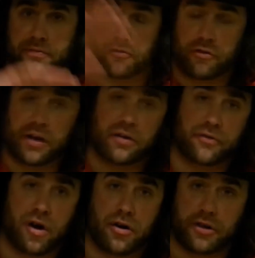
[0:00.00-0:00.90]
Ring of
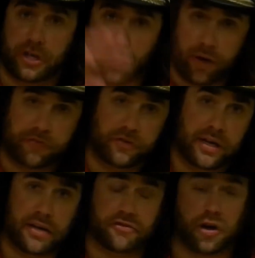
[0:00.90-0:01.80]
Honor, UFC,
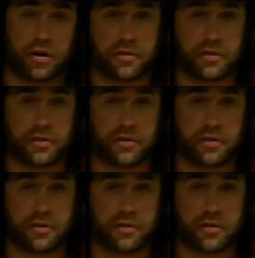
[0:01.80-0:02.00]
it's all